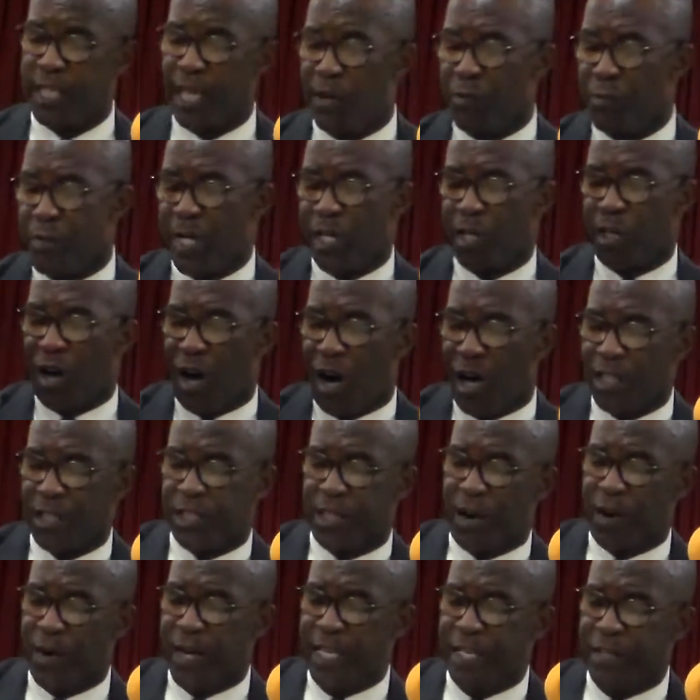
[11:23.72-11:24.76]
said we
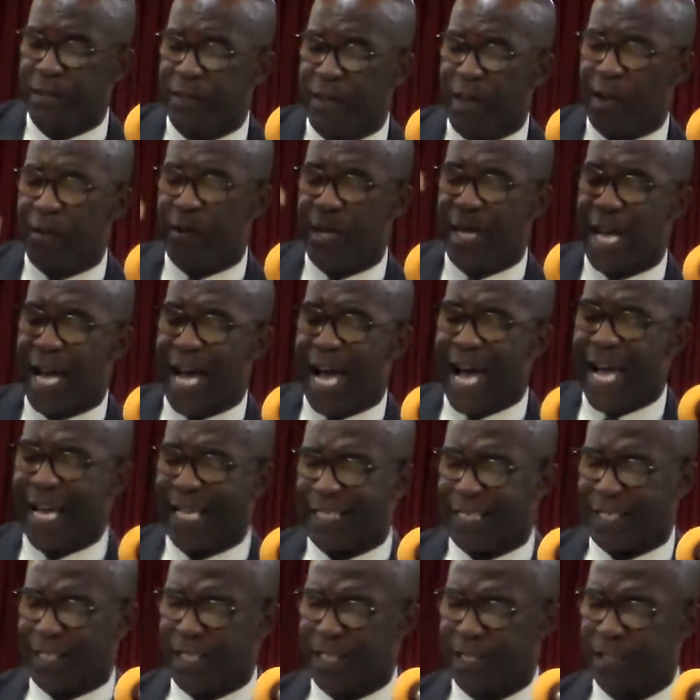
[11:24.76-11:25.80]
caught her in the very
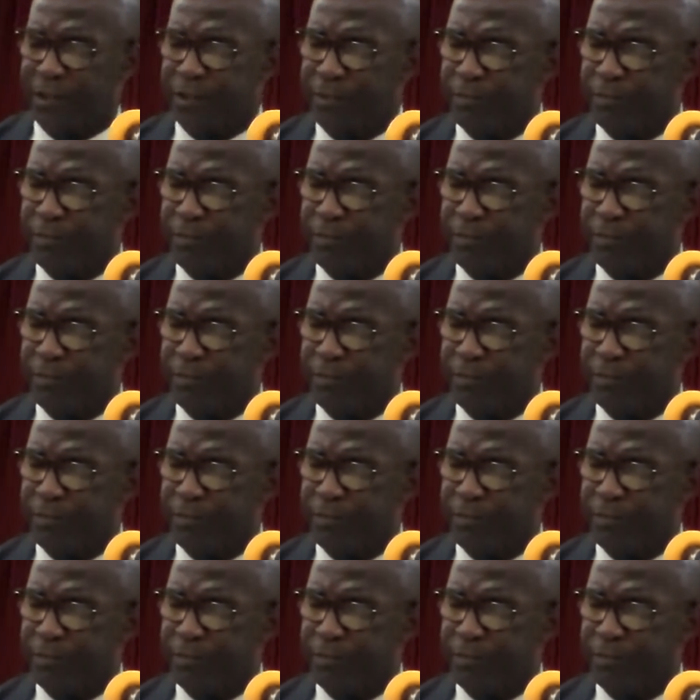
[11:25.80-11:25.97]
act,